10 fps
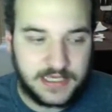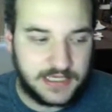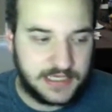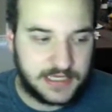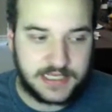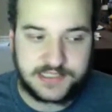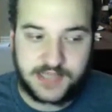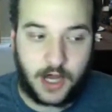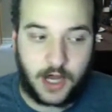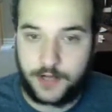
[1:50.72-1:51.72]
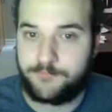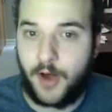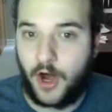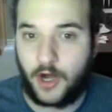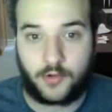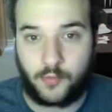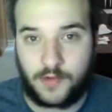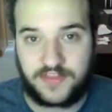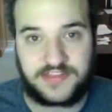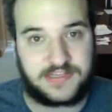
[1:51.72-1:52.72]
It is on par
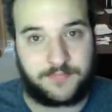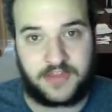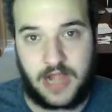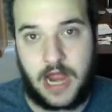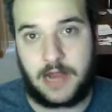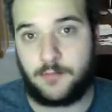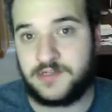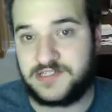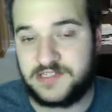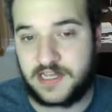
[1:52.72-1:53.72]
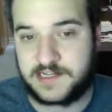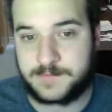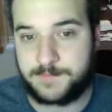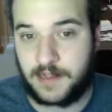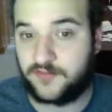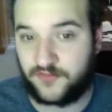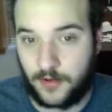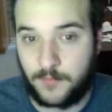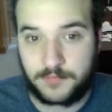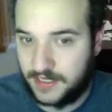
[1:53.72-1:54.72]
with something I would expect
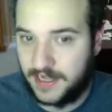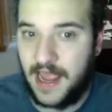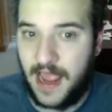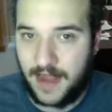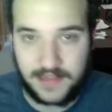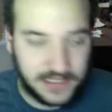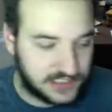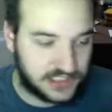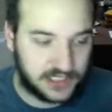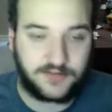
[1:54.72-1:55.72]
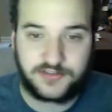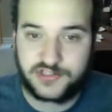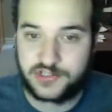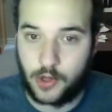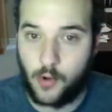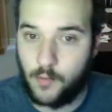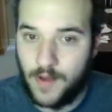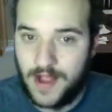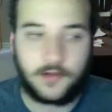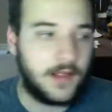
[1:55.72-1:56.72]
from Clannad. It's done so
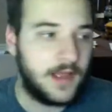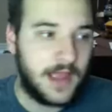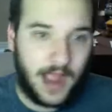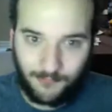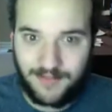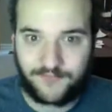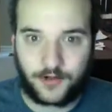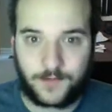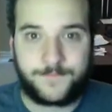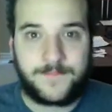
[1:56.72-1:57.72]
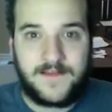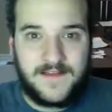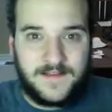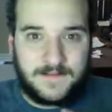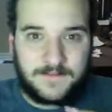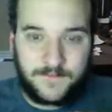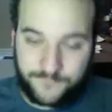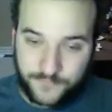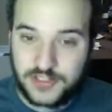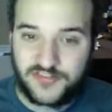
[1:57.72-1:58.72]
well. However, the
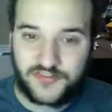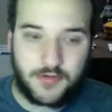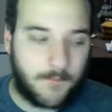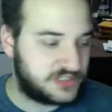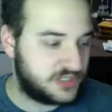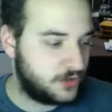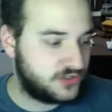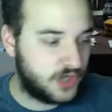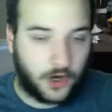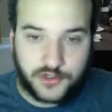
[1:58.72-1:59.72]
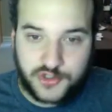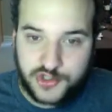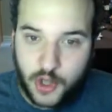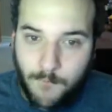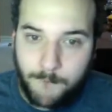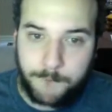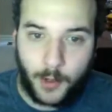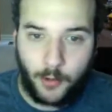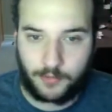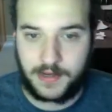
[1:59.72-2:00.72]
first few episodes are so
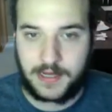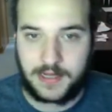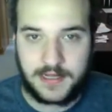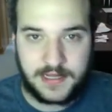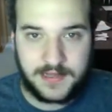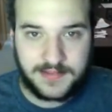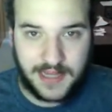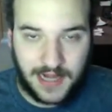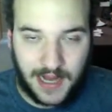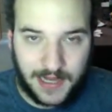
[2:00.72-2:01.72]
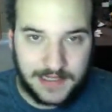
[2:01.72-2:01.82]
boring that I